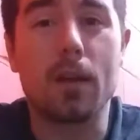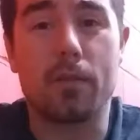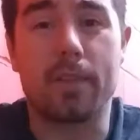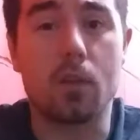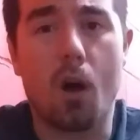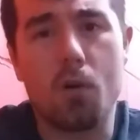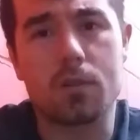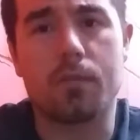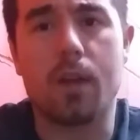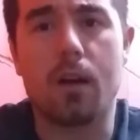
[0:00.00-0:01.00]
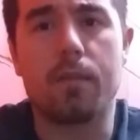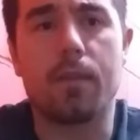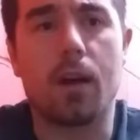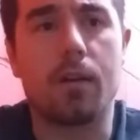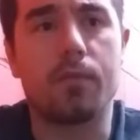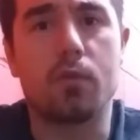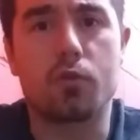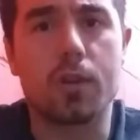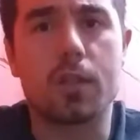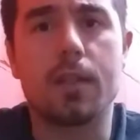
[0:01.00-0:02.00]
your knowledge of
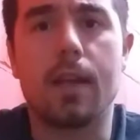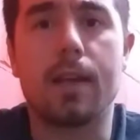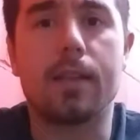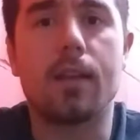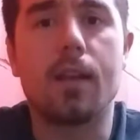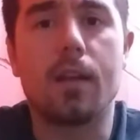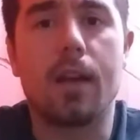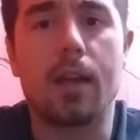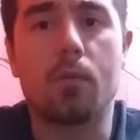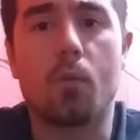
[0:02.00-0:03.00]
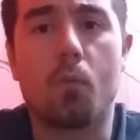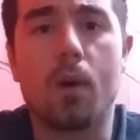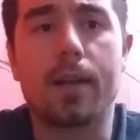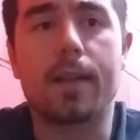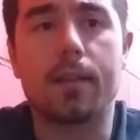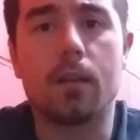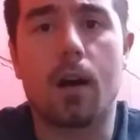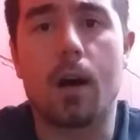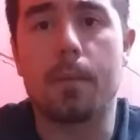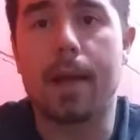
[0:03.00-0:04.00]
nutrition and what
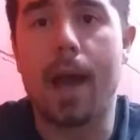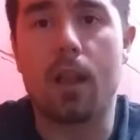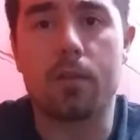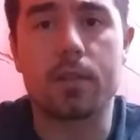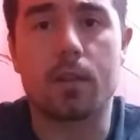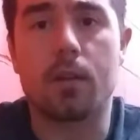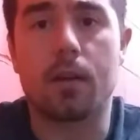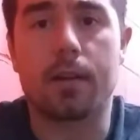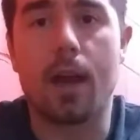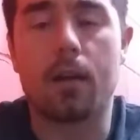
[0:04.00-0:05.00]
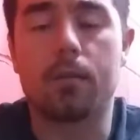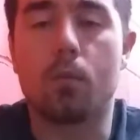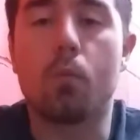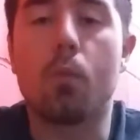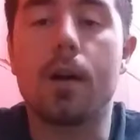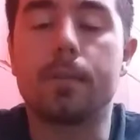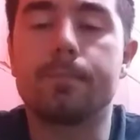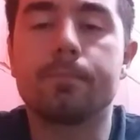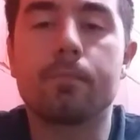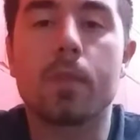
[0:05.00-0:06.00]
calories
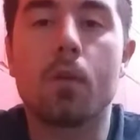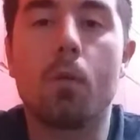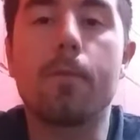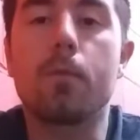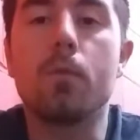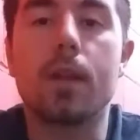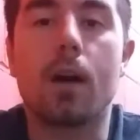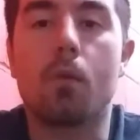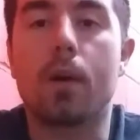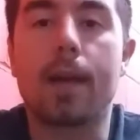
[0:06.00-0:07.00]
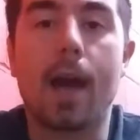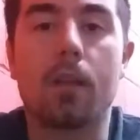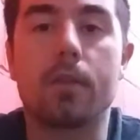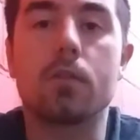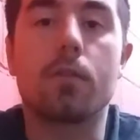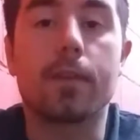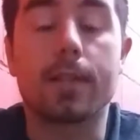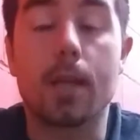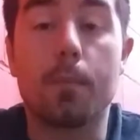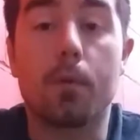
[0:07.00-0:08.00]
what food what calories. So for
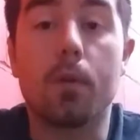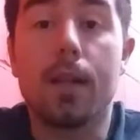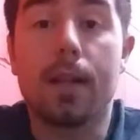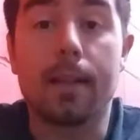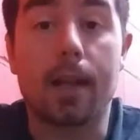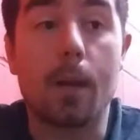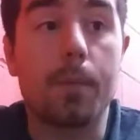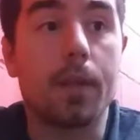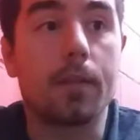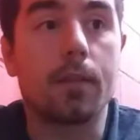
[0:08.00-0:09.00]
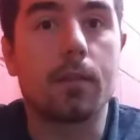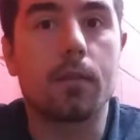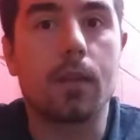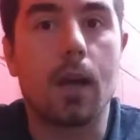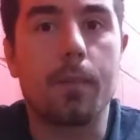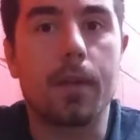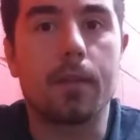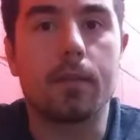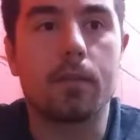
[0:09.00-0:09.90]
example, like I've been